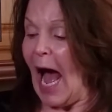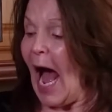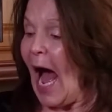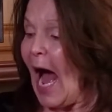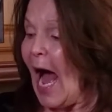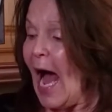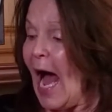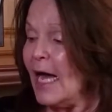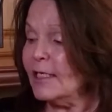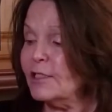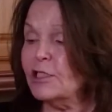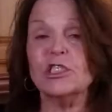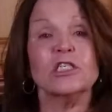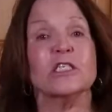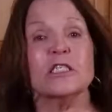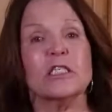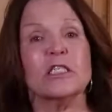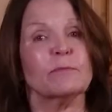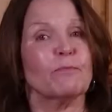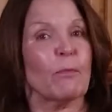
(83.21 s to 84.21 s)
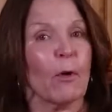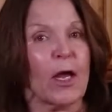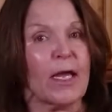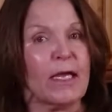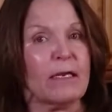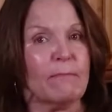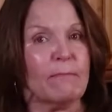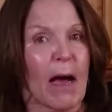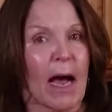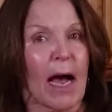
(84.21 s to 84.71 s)
I just
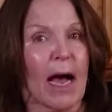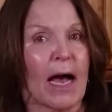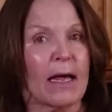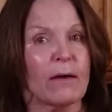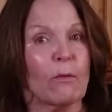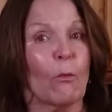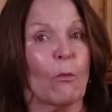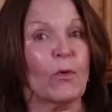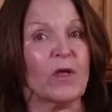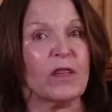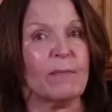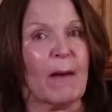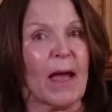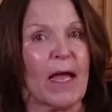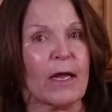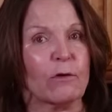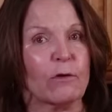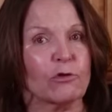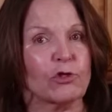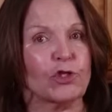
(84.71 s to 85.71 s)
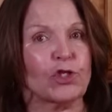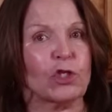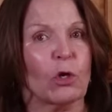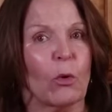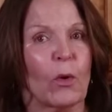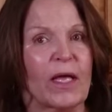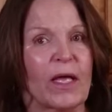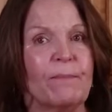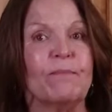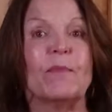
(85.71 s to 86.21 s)
sprayed mine with baker's
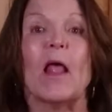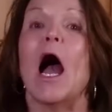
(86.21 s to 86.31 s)
joy.